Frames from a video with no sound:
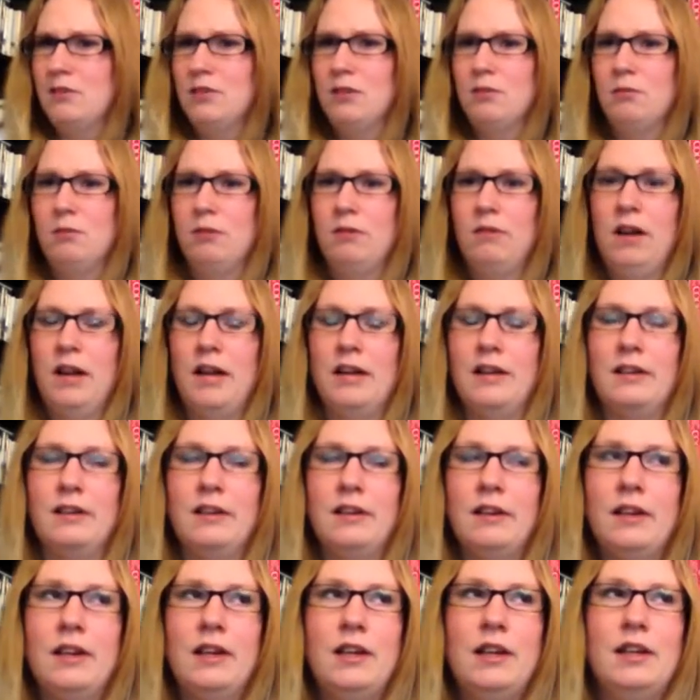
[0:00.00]
in the rear end?
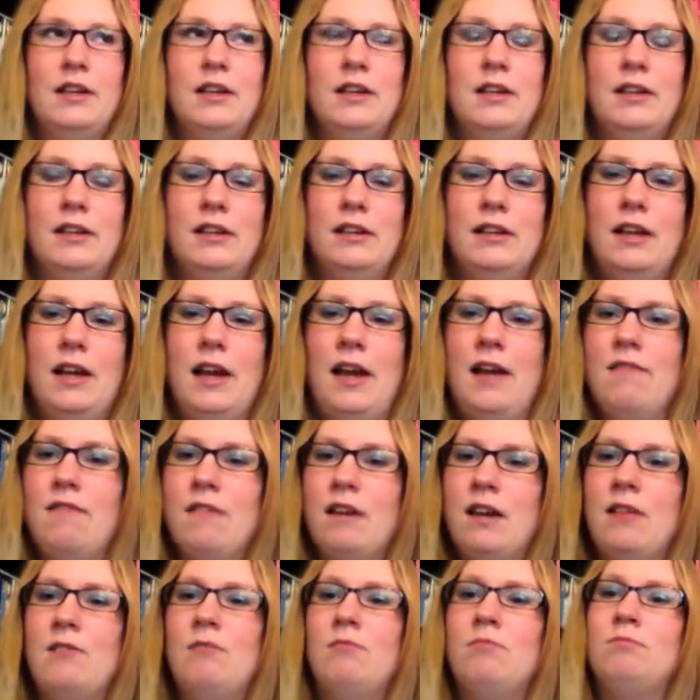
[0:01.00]
And
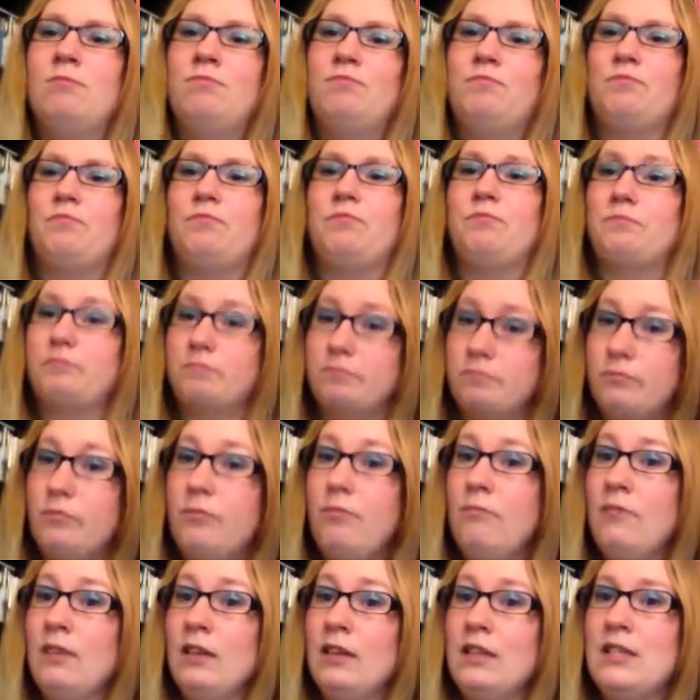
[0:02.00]
then
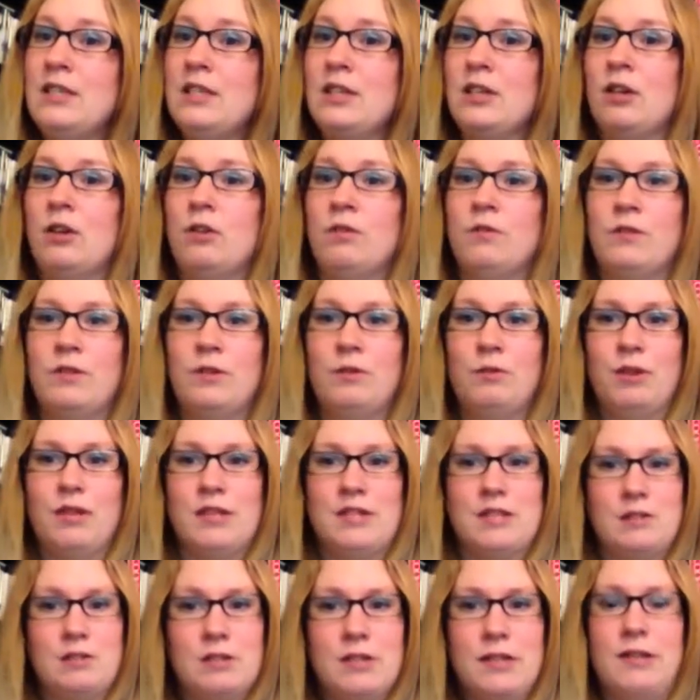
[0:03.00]
he took it over to the
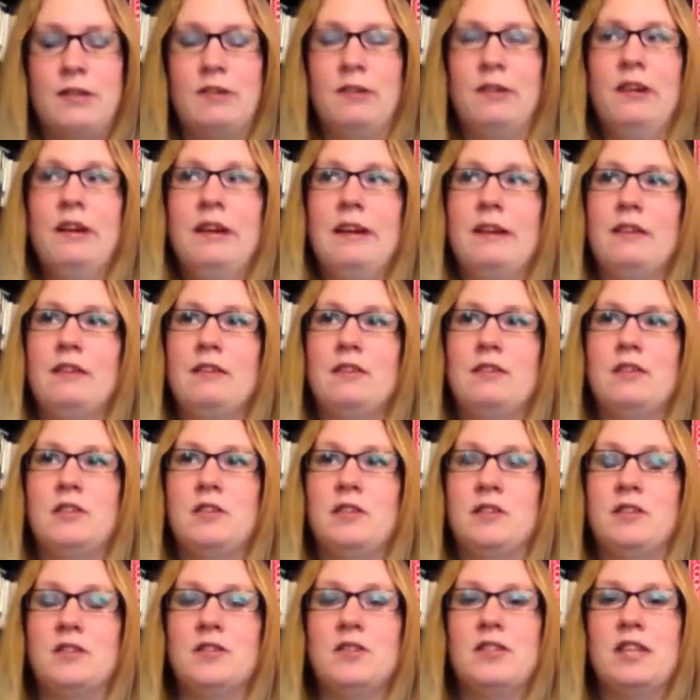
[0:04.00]
Chrysler dealer, and
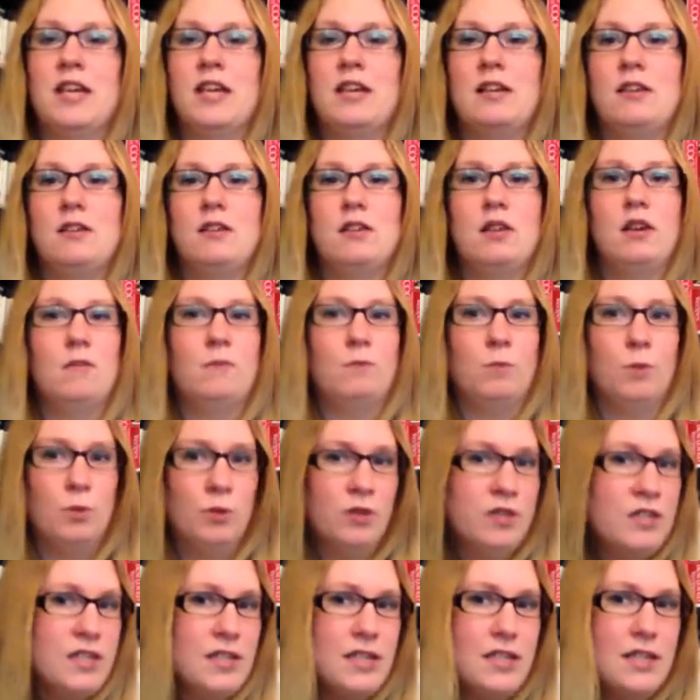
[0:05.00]
dealer said, of
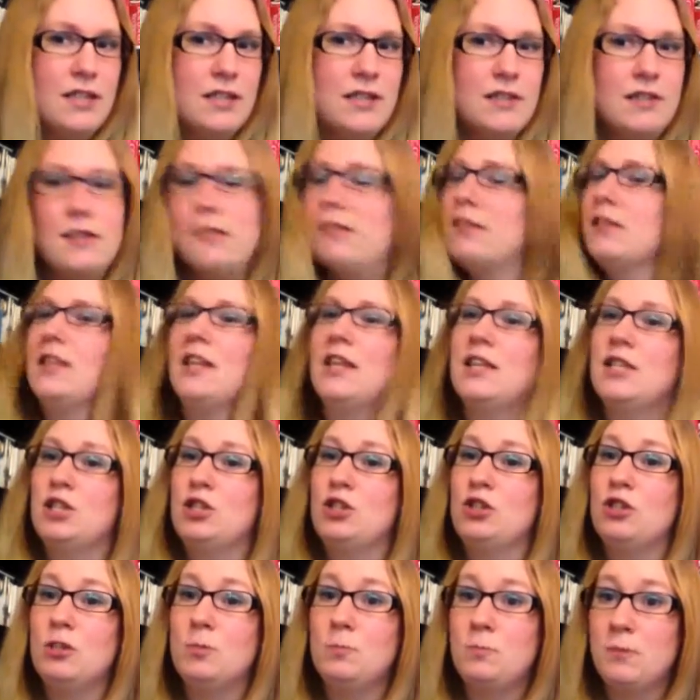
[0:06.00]
course it is. That's
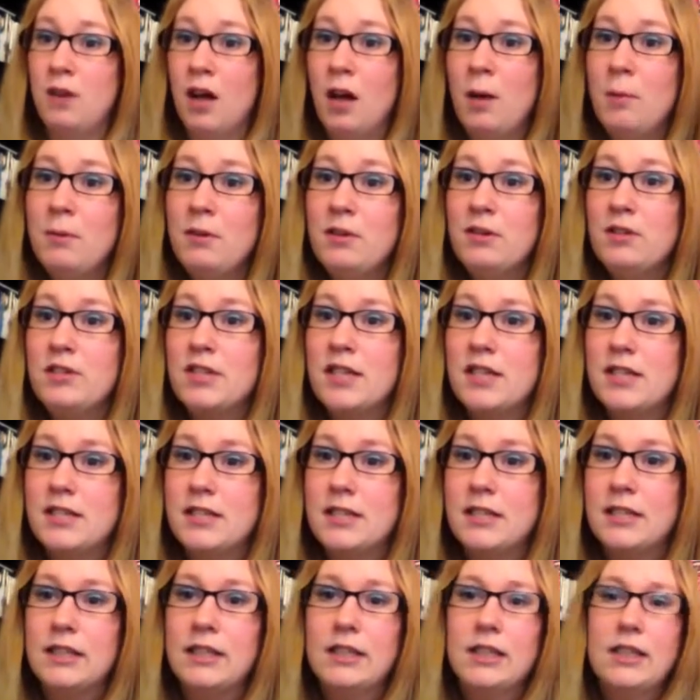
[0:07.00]
your speedometer
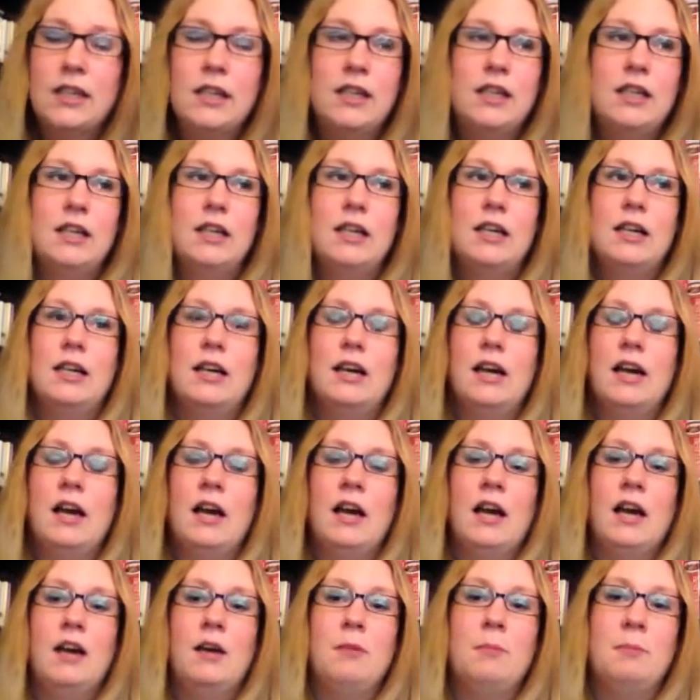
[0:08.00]
sensor,
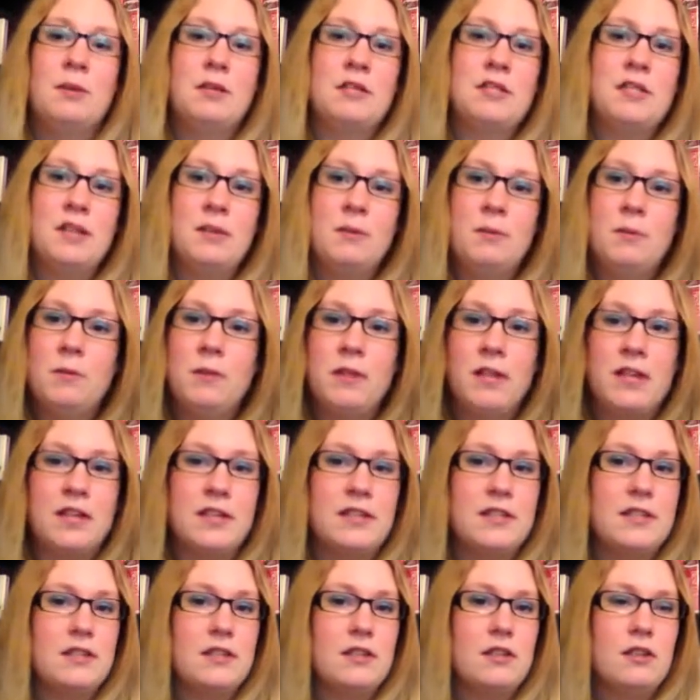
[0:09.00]
amongst other
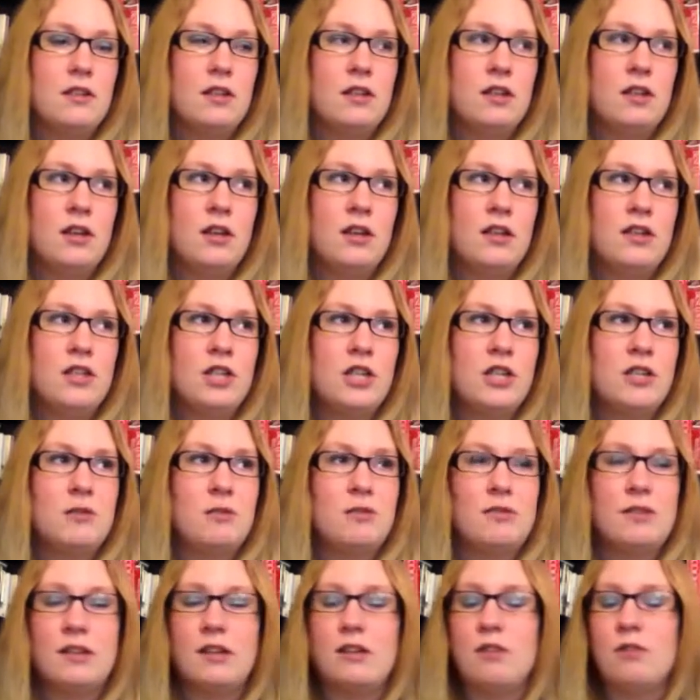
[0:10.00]
things. And Chase
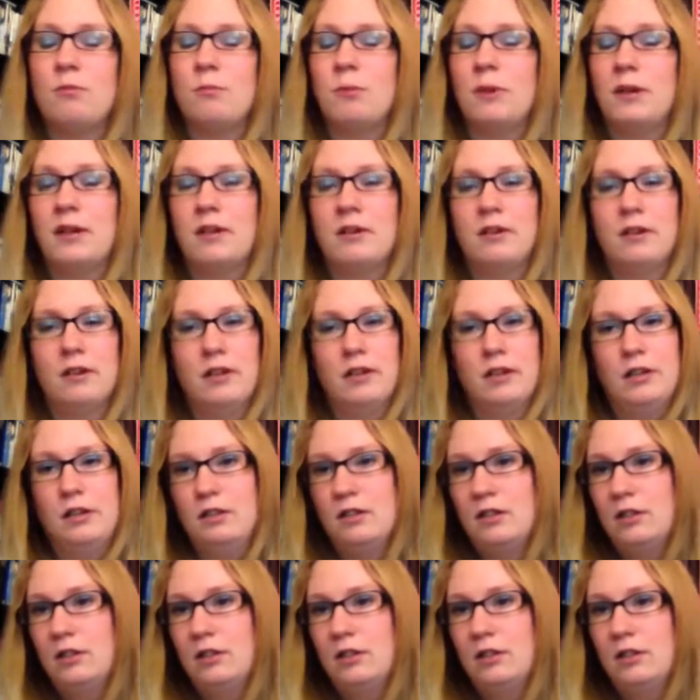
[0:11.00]
was like, oh my God.